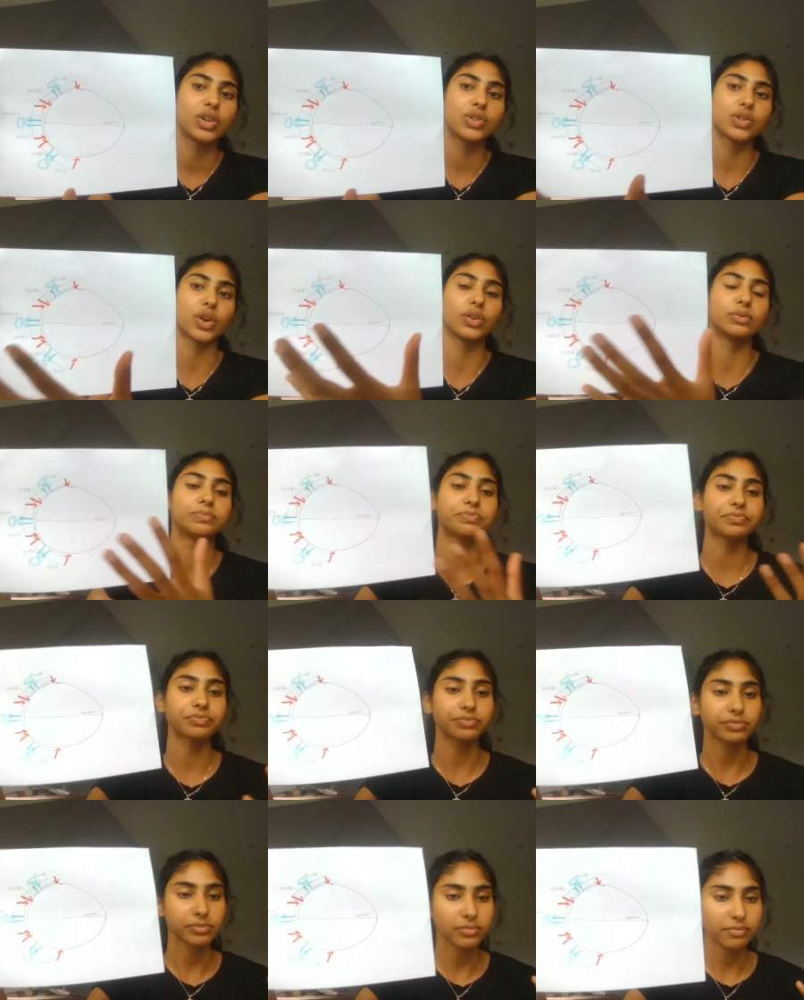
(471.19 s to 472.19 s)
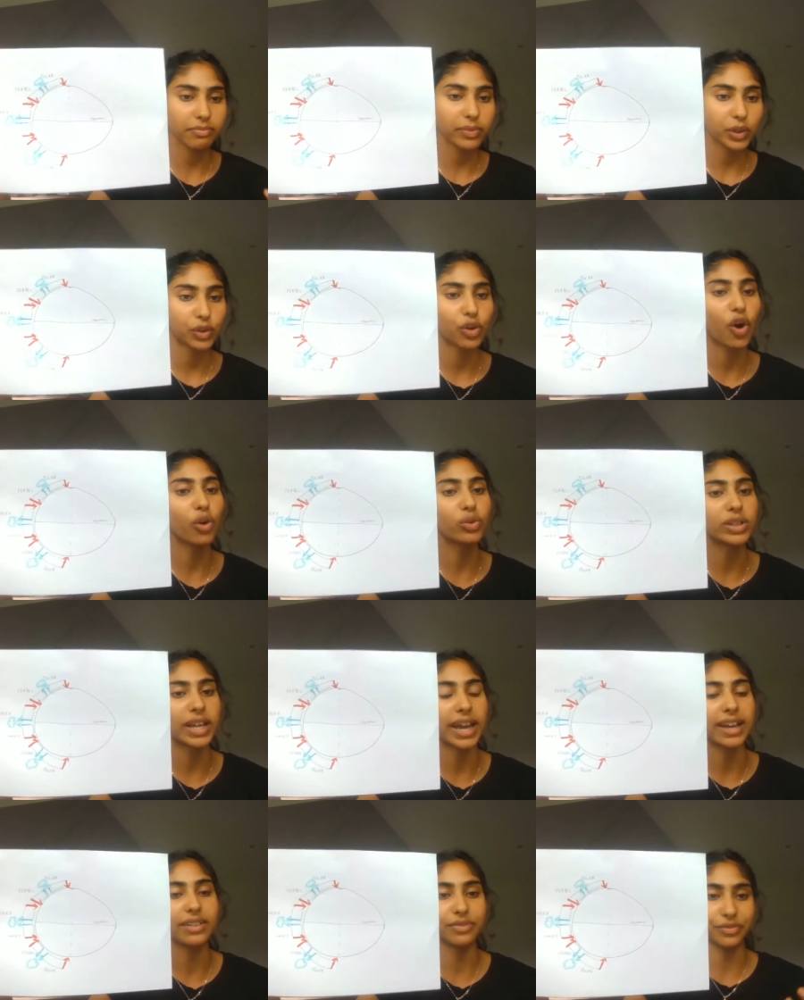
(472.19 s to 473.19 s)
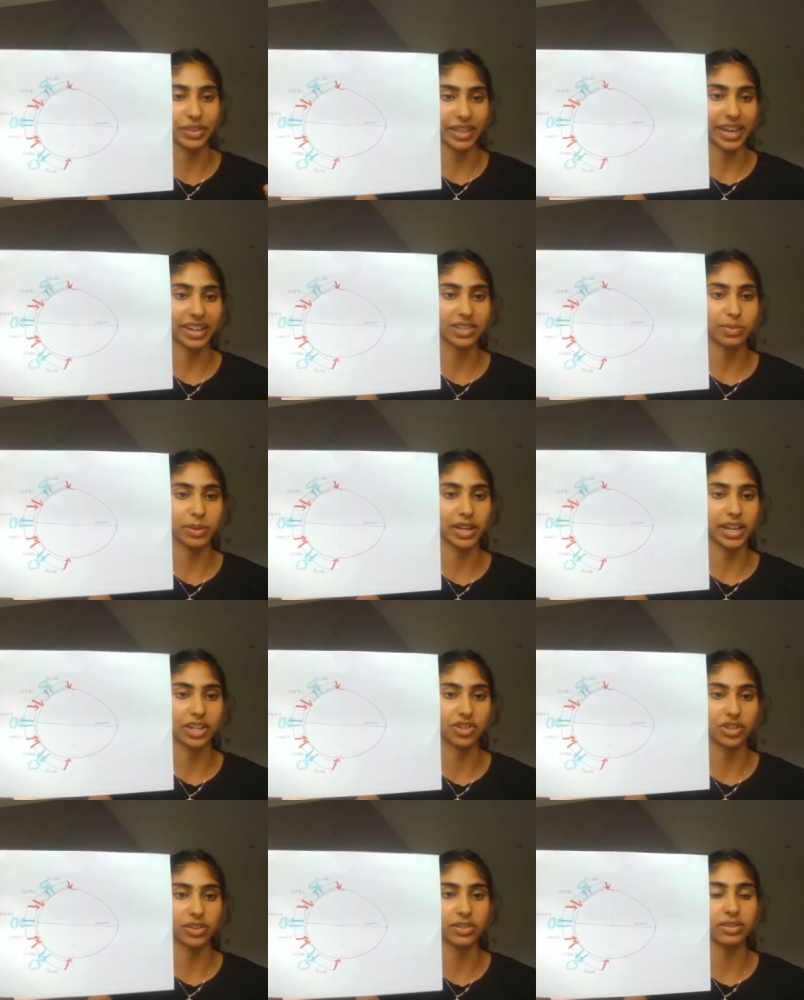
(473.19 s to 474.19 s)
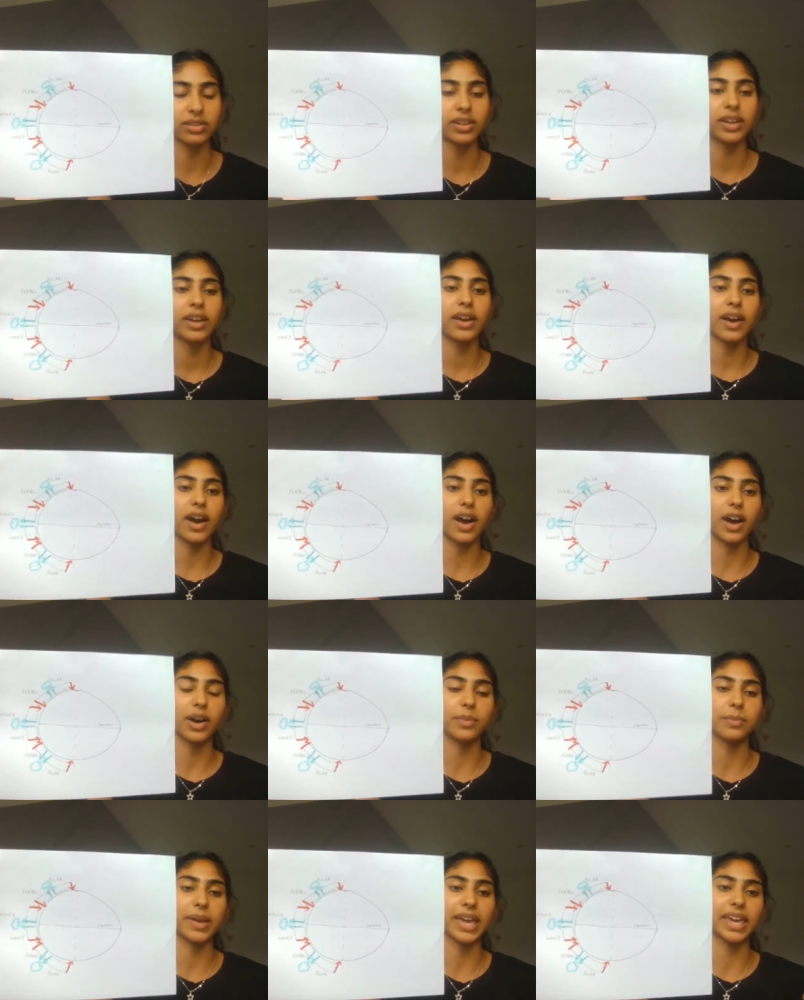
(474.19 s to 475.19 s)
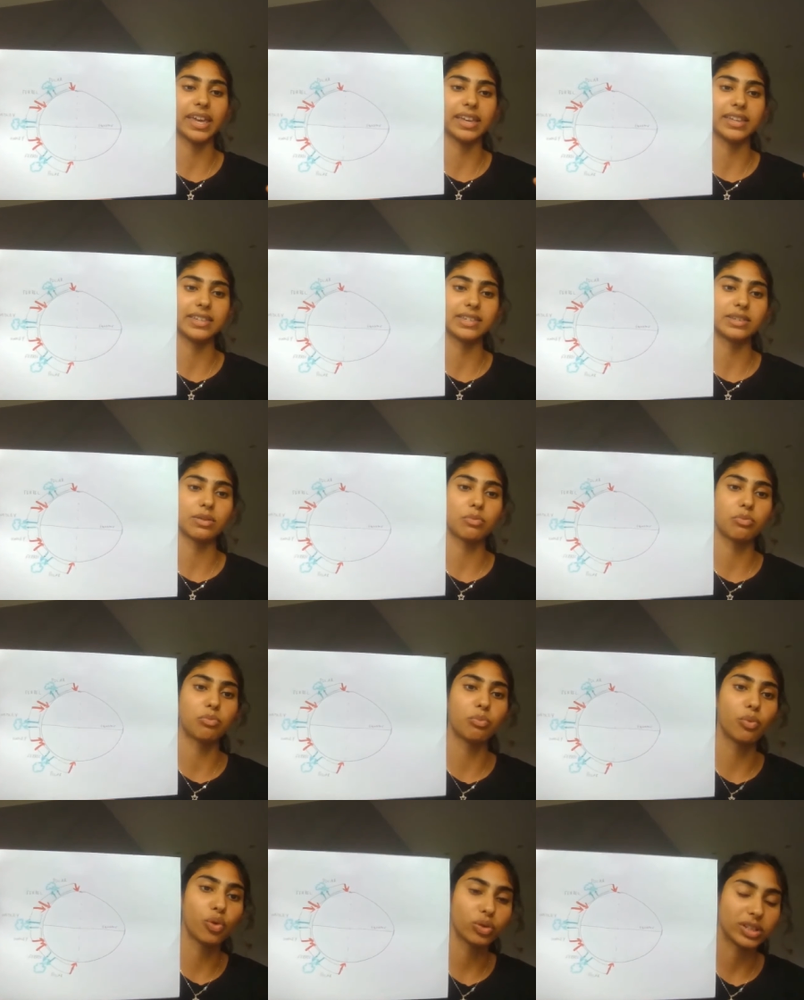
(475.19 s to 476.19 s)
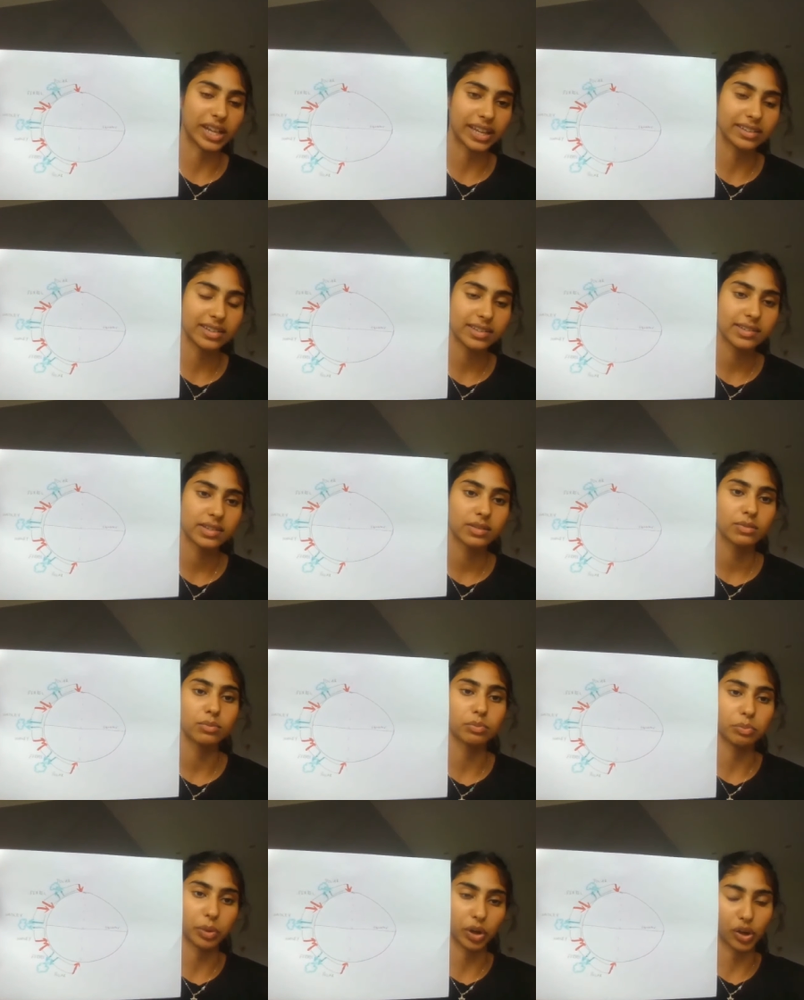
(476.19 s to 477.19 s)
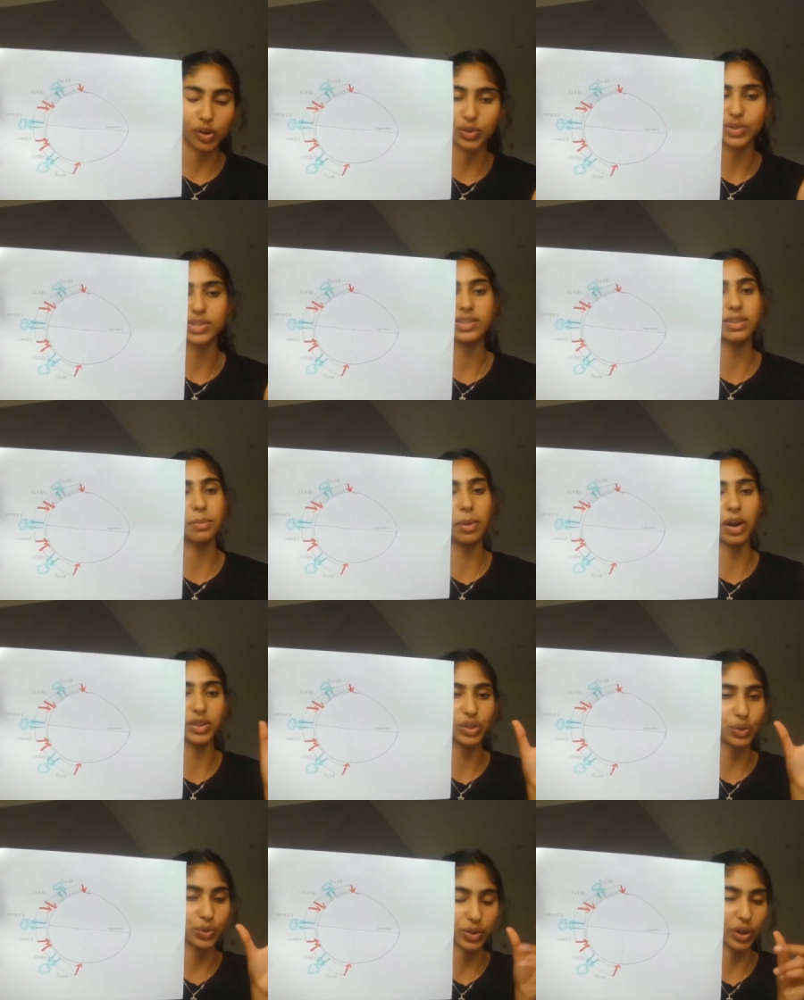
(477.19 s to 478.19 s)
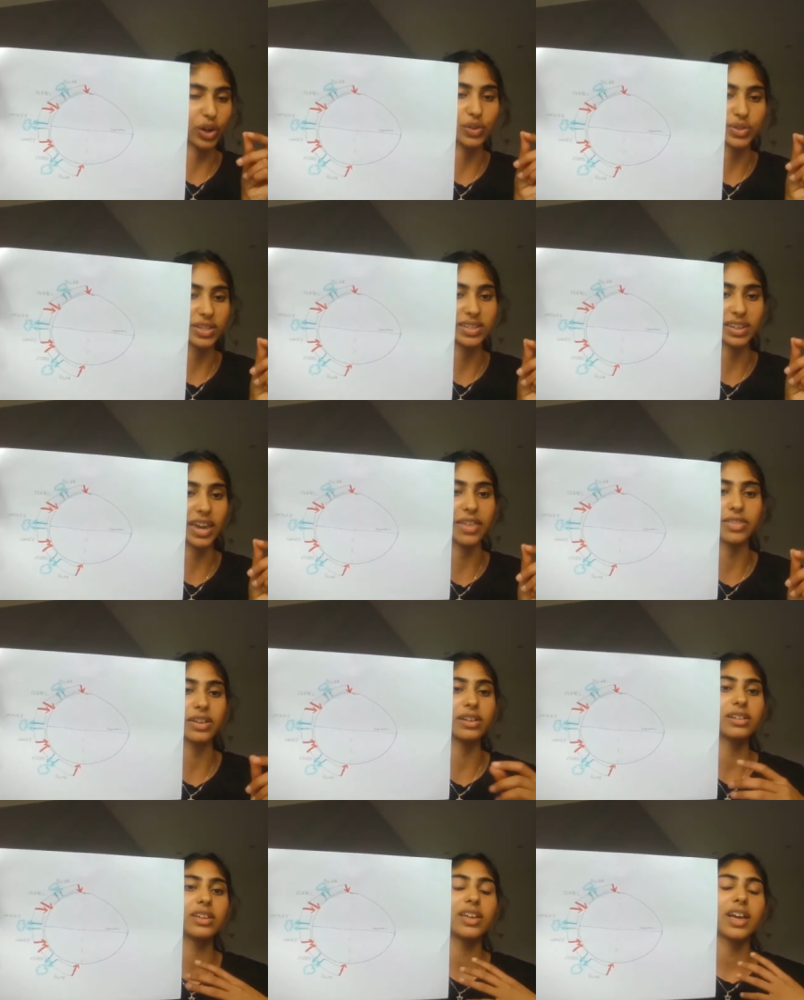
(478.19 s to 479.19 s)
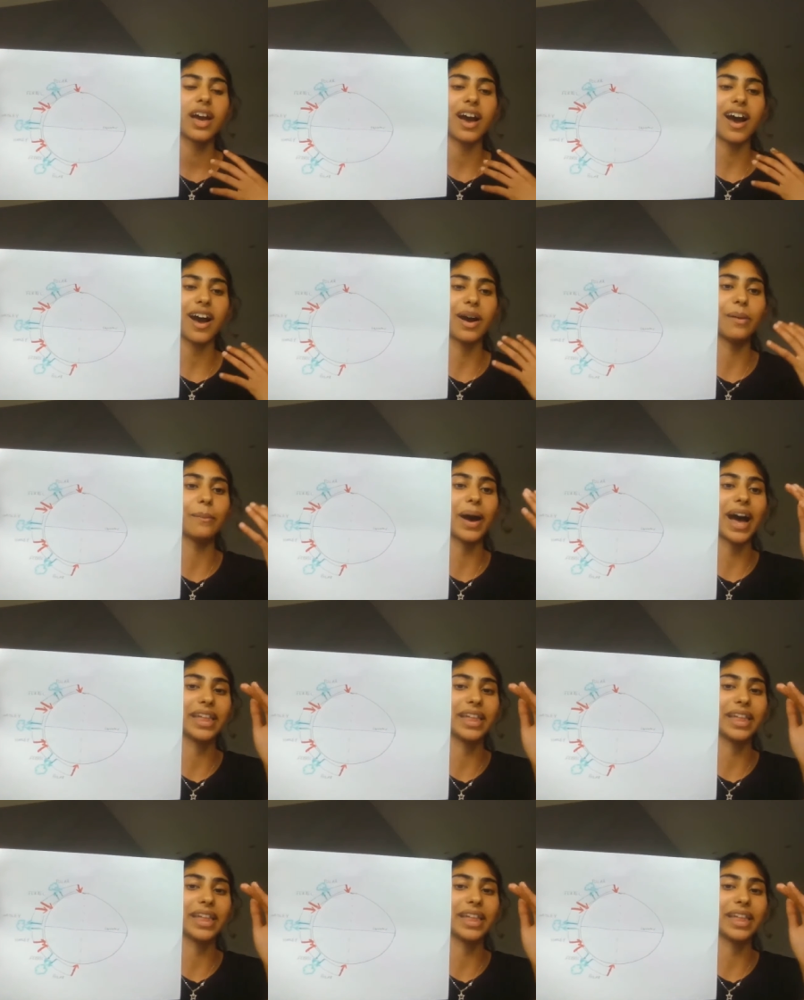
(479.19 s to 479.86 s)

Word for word: So, cold air, for the explanation, um, is more dense because the particles are closer together um,